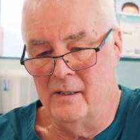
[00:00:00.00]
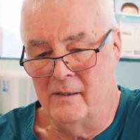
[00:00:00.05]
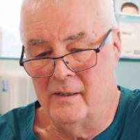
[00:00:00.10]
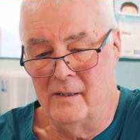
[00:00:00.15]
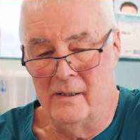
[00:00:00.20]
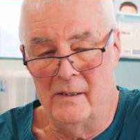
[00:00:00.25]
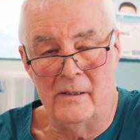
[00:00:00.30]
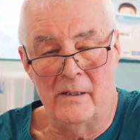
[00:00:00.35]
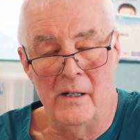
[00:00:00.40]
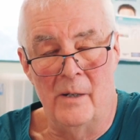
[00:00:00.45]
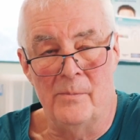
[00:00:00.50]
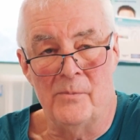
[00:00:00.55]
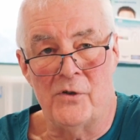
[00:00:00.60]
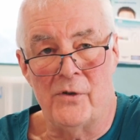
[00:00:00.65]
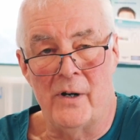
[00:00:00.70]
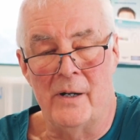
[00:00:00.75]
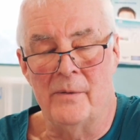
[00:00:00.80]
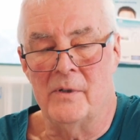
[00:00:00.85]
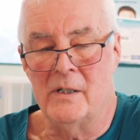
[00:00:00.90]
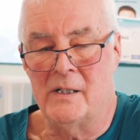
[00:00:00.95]
the gums
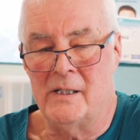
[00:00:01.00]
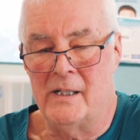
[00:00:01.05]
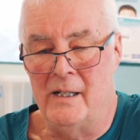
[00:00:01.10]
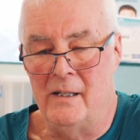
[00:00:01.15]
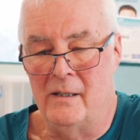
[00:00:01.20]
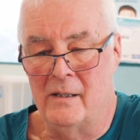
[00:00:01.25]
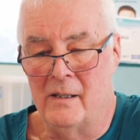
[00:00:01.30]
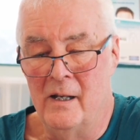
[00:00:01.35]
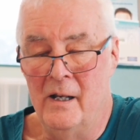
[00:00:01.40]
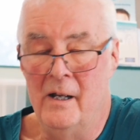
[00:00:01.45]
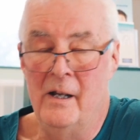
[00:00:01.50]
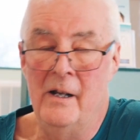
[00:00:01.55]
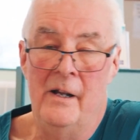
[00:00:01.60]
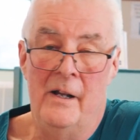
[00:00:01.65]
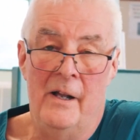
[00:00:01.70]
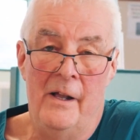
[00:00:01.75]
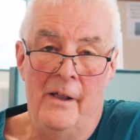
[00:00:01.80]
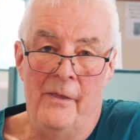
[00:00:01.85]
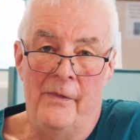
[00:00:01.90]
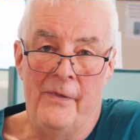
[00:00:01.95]
around the teeth,
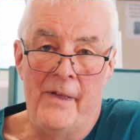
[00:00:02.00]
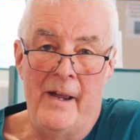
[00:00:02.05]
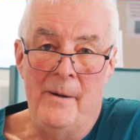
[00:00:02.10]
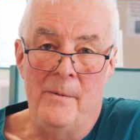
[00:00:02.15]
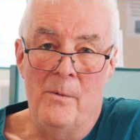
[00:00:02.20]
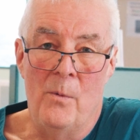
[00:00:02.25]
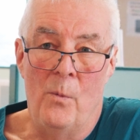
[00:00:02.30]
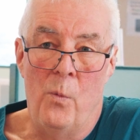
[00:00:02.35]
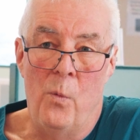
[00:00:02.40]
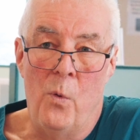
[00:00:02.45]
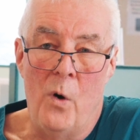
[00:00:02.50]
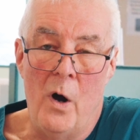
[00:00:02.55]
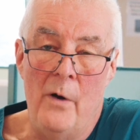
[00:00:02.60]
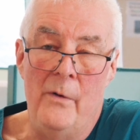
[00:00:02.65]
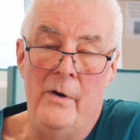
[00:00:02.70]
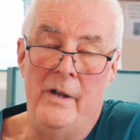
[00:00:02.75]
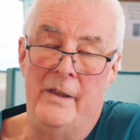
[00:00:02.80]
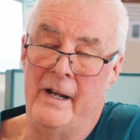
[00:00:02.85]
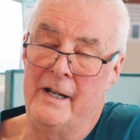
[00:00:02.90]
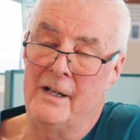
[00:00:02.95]
they
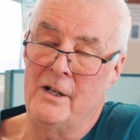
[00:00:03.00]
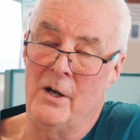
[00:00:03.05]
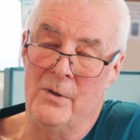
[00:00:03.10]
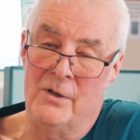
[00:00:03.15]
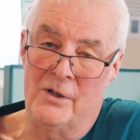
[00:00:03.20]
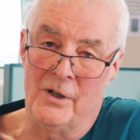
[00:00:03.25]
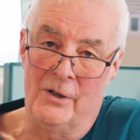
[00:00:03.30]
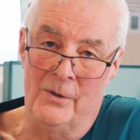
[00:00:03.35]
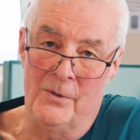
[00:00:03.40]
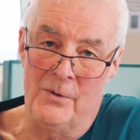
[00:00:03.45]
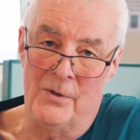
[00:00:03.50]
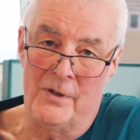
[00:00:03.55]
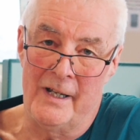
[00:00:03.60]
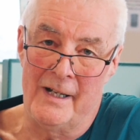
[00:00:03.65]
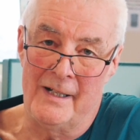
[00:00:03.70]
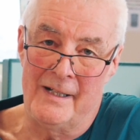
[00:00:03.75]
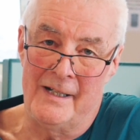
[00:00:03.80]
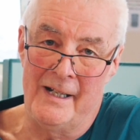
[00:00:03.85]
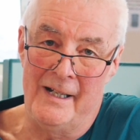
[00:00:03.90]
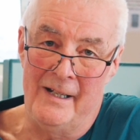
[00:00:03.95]
worry they're going to lose
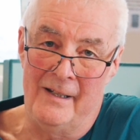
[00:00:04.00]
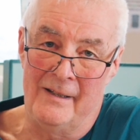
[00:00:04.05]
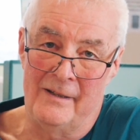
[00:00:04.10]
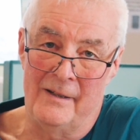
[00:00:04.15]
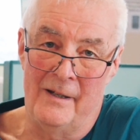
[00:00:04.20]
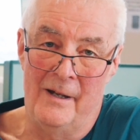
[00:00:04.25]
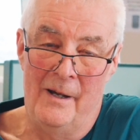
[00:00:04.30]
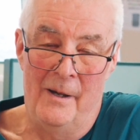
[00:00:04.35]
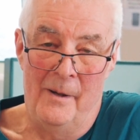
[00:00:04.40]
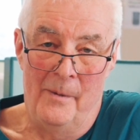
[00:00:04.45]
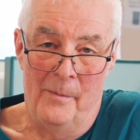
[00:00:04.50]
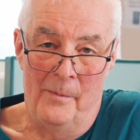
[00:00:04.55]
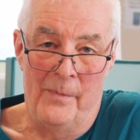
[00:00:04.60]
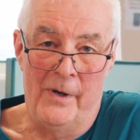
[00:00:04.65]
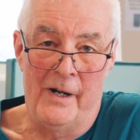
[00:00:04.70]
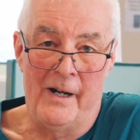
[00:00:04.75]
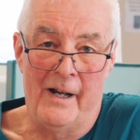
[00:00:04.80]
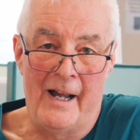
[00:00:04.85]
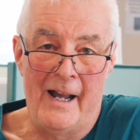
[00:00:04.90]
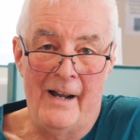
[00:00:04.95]
their teeth.
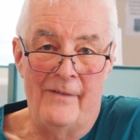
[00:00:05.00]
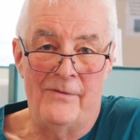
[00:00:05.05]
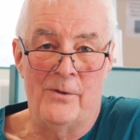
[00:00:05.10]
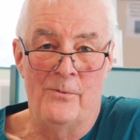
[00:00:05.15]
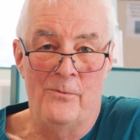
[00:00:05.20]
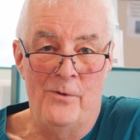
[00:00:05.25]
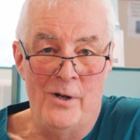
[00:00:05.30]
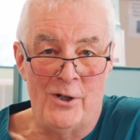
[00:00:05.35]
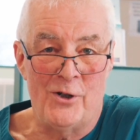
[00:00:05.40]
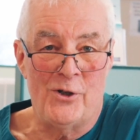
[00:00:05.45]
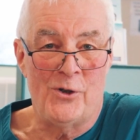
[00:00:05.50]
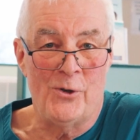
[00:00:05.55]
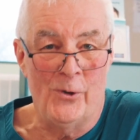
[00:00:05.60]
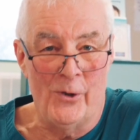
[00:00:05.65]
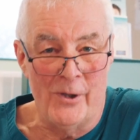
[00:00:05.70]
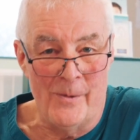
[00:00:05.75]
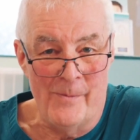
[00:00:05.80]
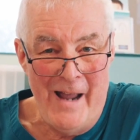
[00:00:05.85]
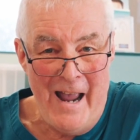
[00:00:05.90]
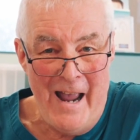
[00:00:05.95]
But I have to reassure them